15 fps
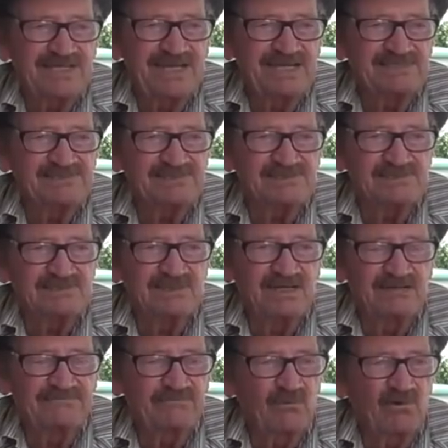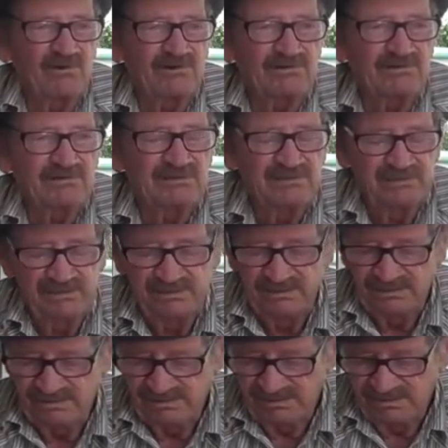Kansas, uh, Fort
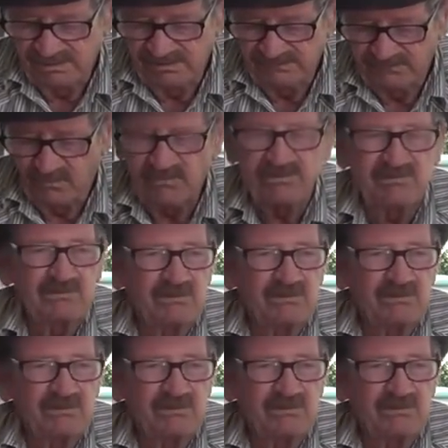Fort